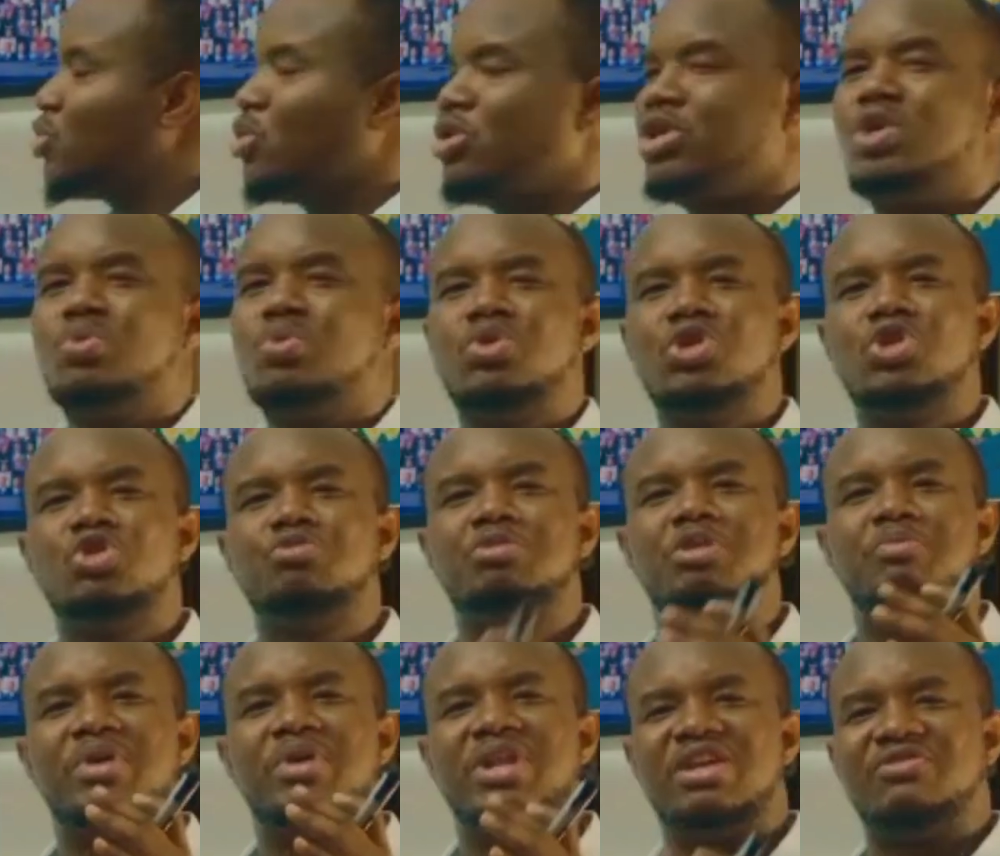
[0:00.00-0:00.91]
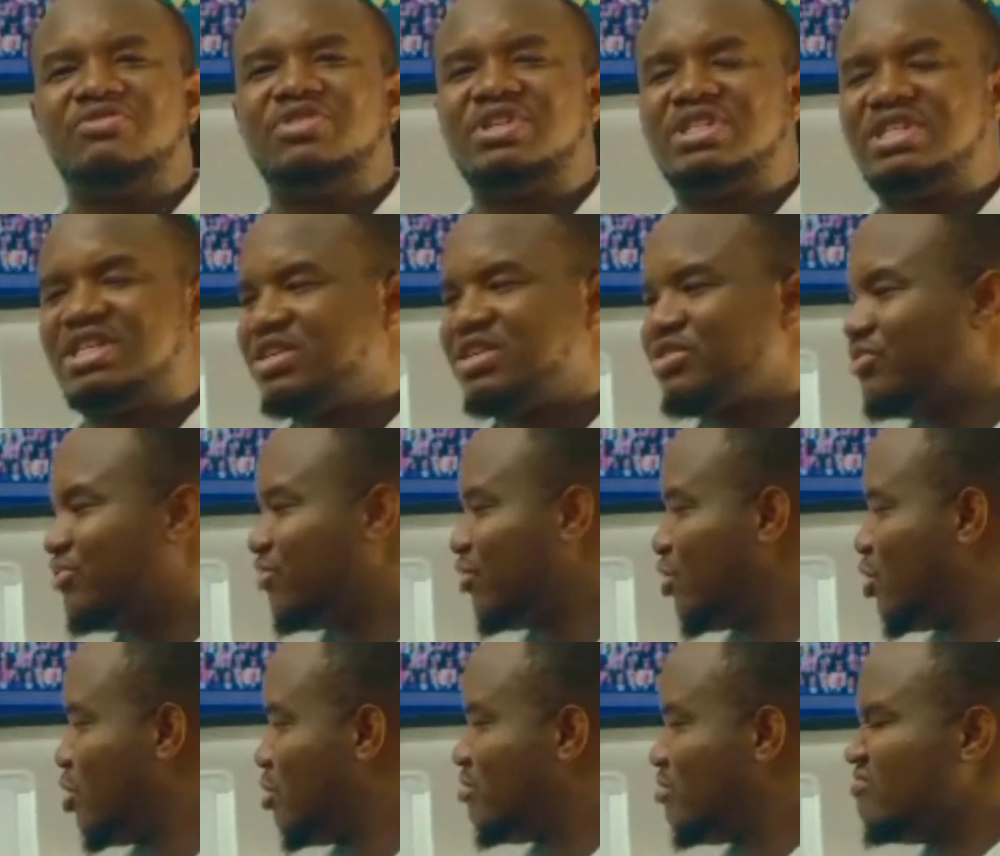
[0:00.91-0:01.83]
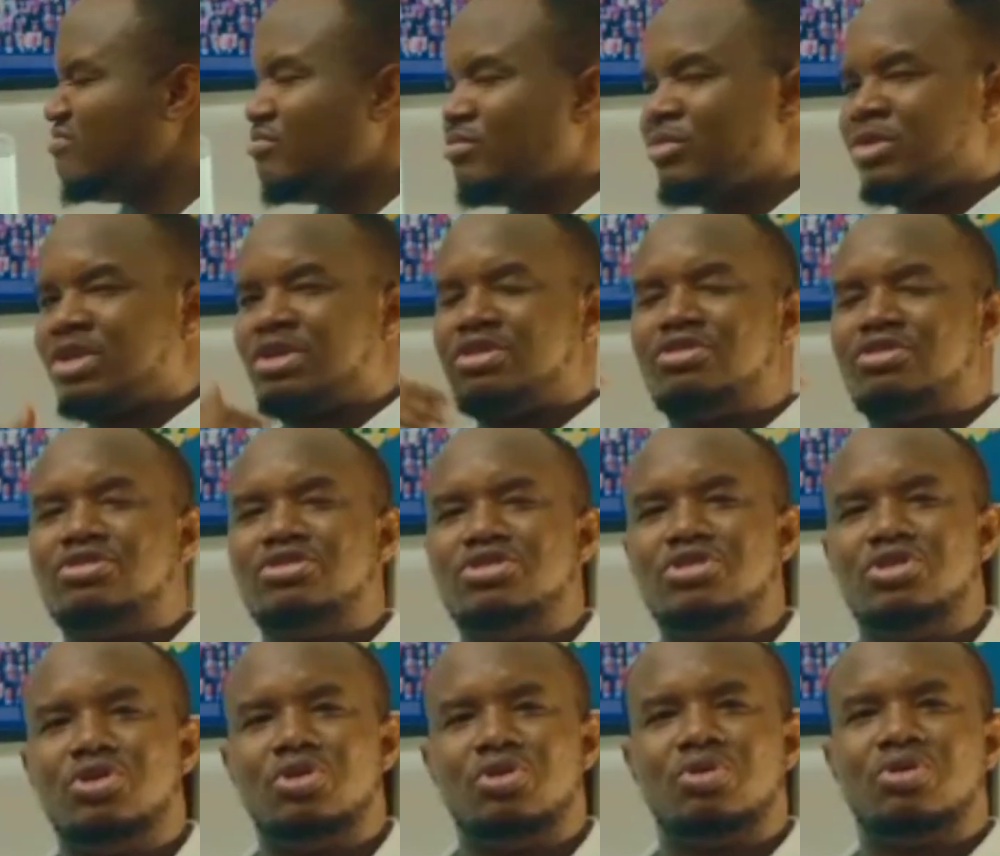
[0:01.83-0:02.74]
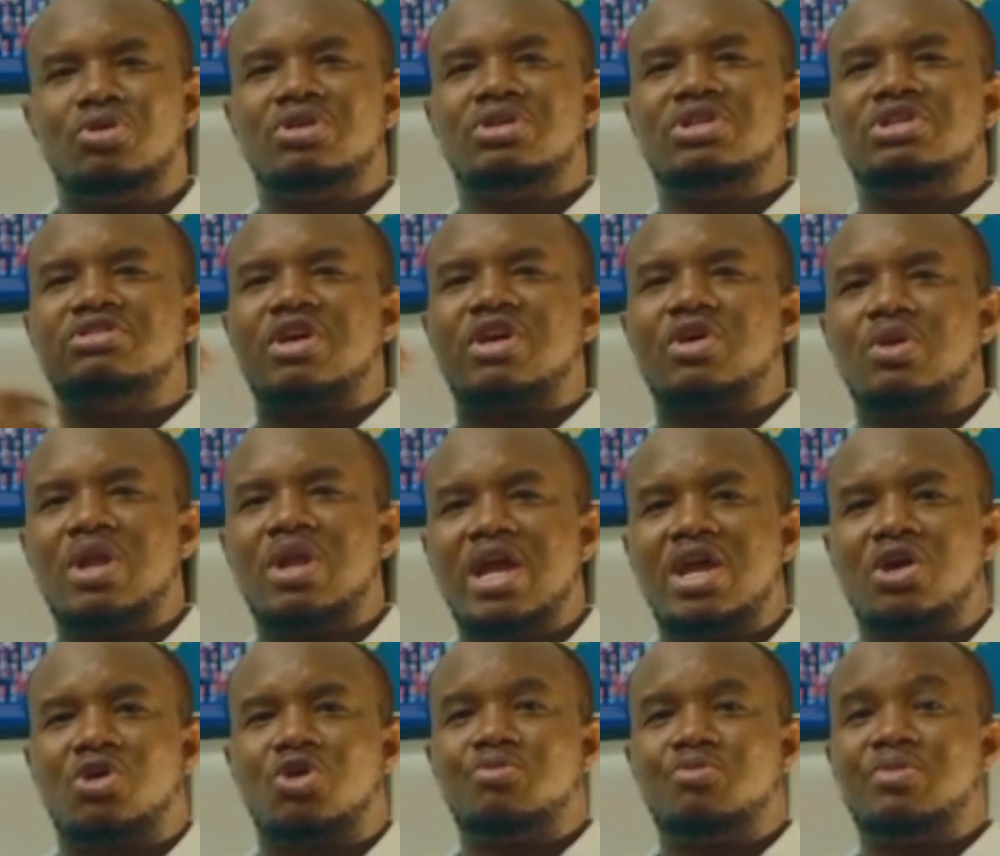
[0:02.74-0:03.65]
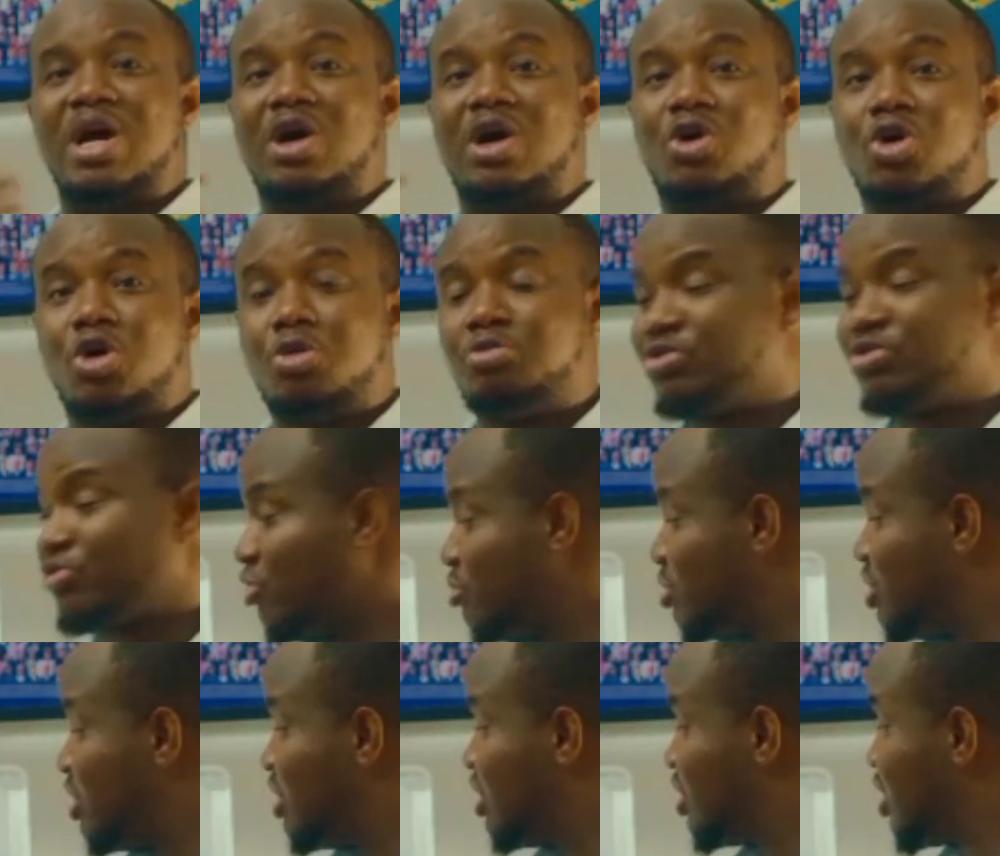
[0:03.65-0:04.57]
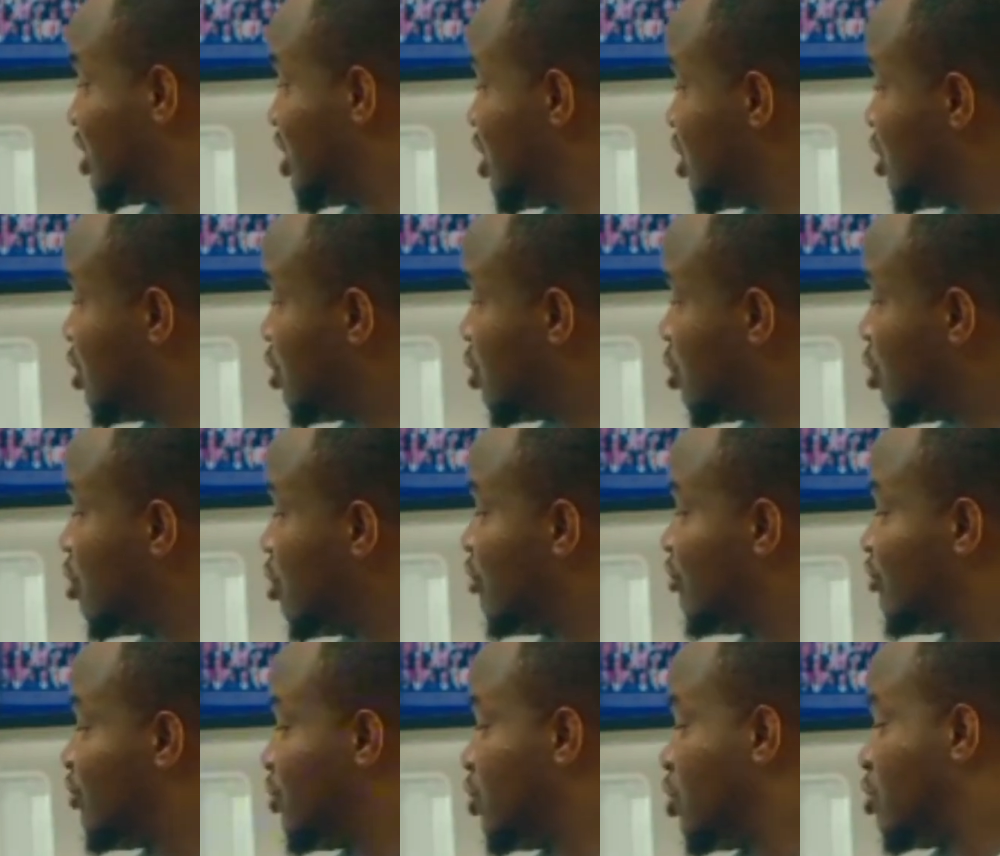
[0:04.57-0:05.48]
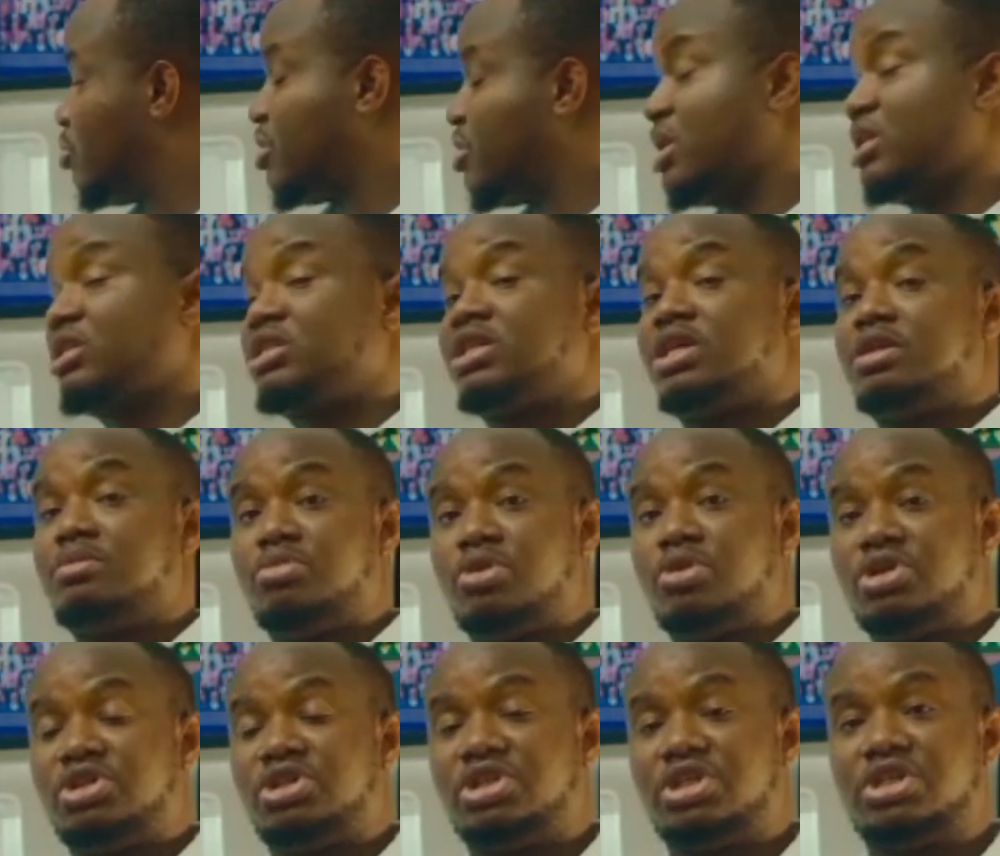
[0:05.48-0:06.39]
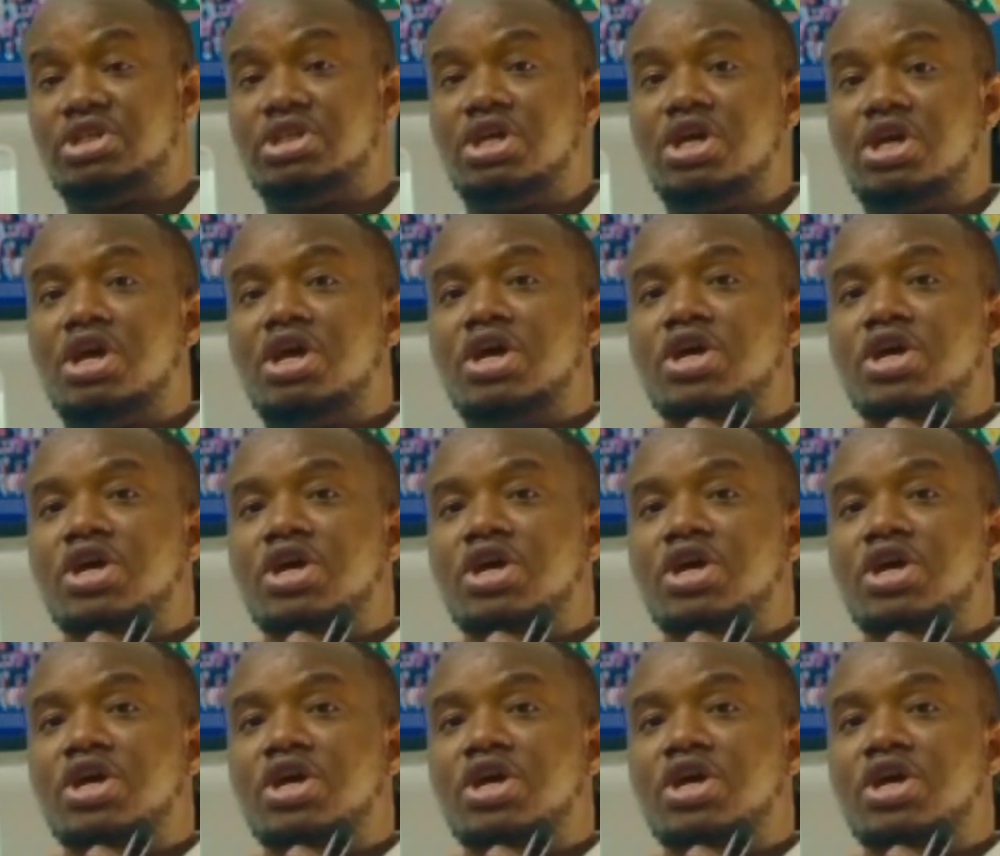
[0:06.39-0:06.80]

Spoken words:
only will you be benefiting from the regular income that comes from the sale of your plantain bunches,